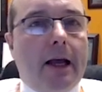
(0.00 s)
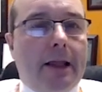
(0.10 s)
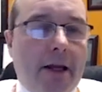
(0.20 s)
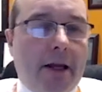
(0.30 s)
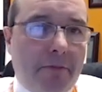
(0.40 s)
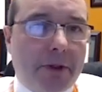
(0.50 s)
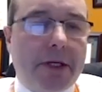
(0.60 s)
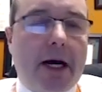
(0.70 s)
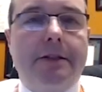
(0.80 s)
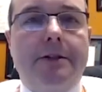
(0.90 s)
And then
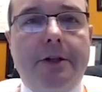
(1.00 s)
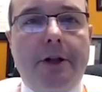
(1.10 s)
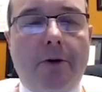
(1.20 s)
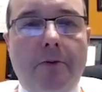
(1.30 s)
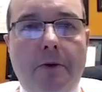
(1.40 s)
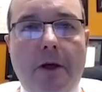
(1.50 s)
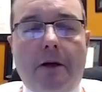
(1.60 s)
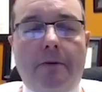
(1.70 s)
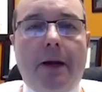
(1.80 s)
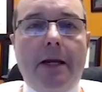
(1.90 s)
besides,
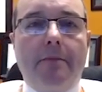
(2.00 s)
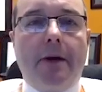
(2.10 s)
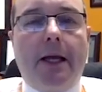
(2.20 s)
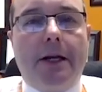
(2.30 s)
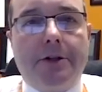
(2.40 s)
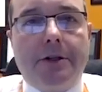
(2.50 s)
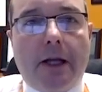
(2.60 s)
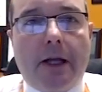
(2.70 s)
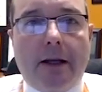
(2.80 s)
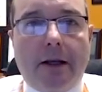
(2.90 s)
the pain
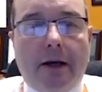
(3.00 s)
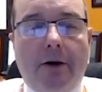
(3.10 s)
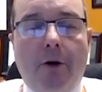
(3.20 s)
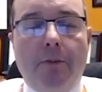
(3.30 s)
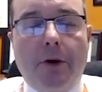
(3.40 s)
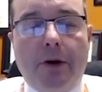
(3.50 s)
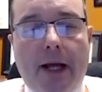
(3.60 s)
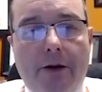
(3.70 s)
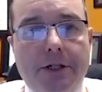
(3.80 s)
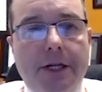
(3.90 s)
medications like opioid
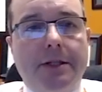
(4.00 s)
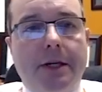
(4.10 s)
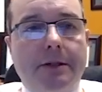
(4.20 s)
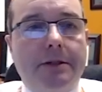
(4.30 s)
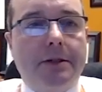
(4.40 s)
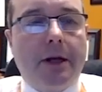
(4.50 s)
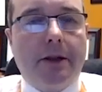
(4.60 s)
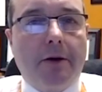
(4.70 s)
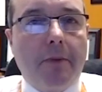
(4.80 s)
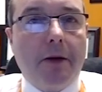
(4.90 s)
analgesics,
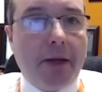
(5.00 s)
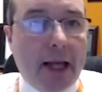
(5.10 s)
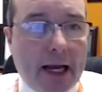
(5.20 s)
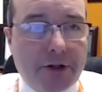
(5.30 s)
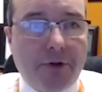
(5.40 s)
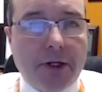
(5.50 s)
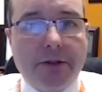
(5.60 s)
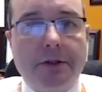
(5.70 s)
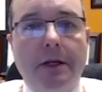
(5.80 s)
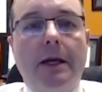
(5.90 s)
there might be
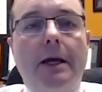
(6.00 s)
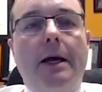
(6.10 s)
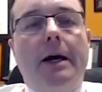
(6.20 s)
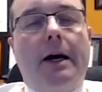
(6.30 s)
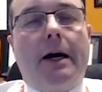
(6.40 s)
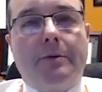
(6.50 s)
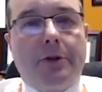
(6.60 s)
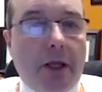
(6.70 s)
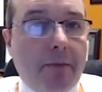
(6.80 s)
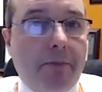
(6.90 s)
adjuvants.
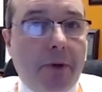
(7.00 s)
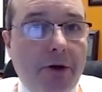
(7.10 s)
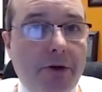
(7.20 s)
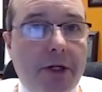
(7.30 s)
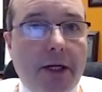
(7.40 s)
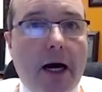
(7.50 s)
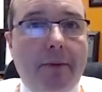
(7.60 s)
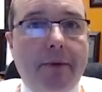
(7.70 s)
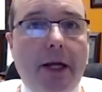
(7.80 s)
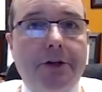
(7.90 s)
So they might be used in
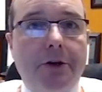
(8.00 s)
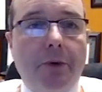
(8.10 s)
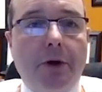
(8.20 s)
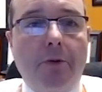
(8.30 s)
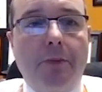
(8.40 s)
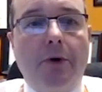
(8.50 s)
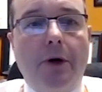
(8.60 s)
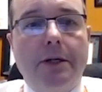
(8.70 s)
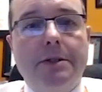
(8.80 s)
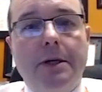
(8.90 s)
combination with
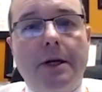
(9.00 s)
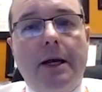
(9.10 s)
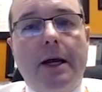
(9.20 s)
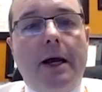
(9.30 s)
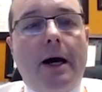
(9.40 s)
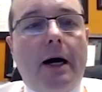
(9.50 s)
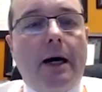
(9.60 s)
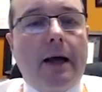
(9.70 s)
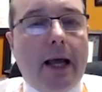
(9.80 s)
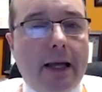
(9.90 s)
opioids,
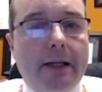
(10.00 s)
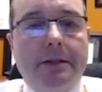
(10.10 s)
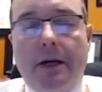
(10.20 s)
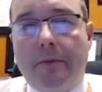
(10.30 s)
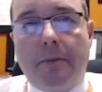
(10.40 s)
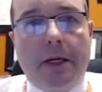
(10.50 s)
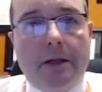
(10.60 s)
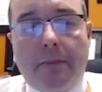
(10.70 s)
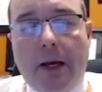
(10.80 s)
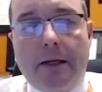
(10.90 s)
and it's going to be
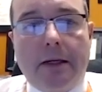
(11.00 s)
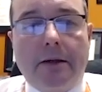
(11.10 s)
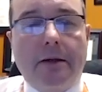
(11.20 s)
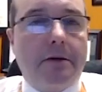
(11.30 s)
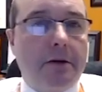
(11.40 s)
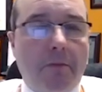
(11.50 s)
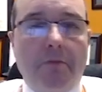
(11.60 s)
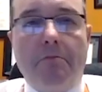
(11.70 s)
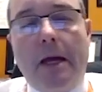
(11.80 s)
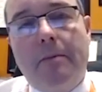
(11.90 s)
dependent,
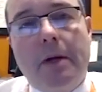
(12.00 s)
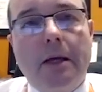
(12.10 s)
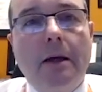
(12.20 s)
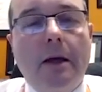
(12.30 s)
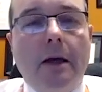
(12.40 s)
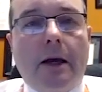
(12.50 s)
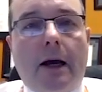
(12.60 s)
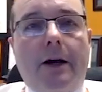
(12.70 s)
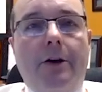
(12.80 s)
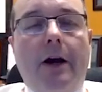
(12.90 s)
maybe
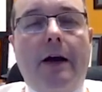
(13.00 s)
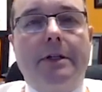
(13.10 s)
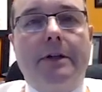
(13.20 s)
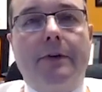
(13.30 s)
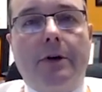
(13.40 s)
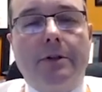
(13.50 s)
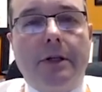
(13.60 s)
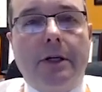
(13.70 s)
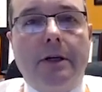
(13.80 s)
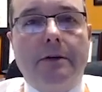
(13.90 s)
you're having
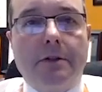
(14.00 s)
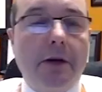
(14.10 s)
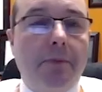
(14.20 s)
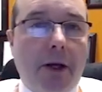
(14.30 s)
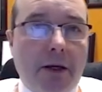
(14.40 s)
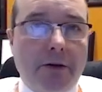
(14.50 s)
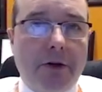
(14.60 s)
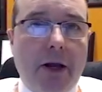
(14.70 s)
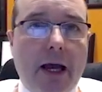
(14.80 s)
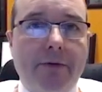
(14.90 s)
difficulty sleeping,
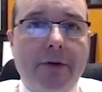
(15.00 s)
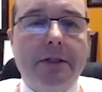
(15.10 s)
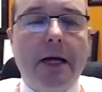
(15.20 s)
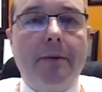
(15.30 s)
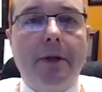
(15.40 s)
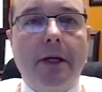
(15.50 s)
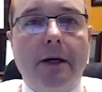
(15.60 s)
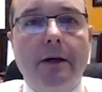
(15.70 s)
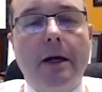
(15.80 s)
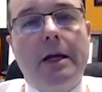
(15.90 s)
so you have
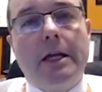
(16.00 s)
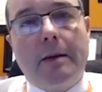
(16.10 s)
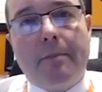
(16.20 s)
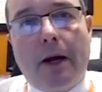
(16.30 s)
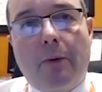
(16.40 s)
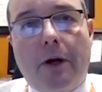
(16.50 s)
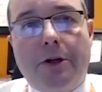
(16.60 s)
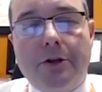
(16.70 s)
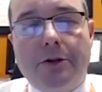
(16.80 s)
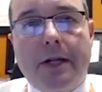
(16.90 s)
insomnia, you might want to
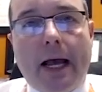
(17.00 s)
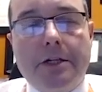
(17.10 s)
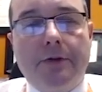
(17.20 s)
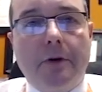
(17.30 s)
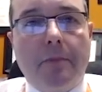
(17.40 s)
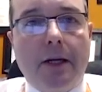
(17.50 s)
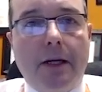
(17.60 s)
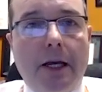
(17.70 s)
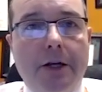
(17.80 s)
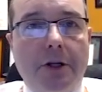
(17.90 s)
choose an adjuvant
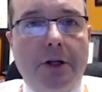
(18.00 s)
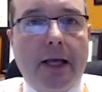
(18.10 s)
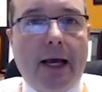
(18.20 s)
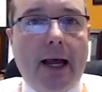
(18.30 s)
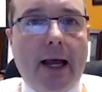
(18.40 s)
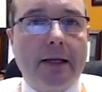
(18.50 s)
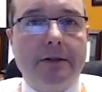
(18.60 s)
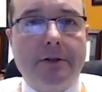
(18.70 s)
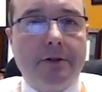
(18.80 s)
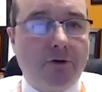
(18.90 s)
medication that
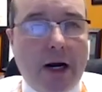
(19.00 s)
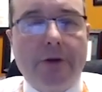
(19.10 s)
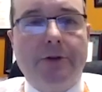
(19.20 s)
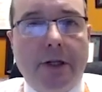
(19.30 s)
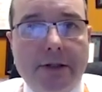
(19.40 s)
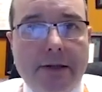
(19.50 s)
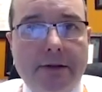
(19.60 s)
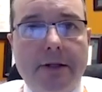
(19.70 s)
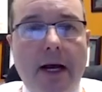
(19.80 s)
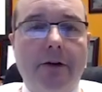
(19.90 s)
has drowsiness as
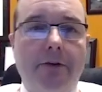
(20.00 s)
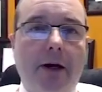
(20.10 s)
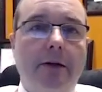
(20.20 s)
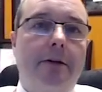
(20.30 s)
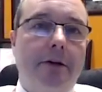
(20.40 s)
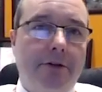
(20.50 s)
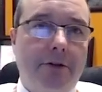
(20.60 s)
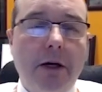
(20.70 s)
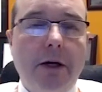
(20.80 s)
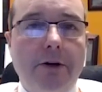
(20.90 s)
a side effect, because
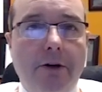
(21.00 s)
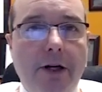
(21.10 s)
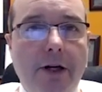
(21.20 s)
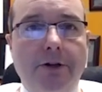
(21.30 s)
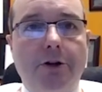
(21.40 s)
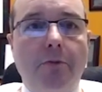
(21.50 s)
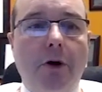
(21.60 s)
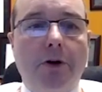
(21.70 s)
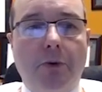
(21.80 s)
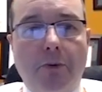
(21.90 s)
you're killing two
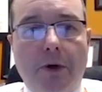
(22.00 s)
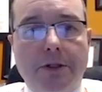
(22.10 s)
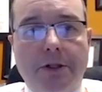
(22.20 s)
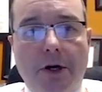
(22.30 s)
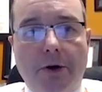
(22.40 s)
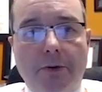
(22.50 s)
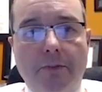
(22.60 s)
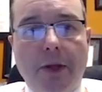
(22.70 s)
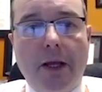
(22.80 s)
birds with one stone.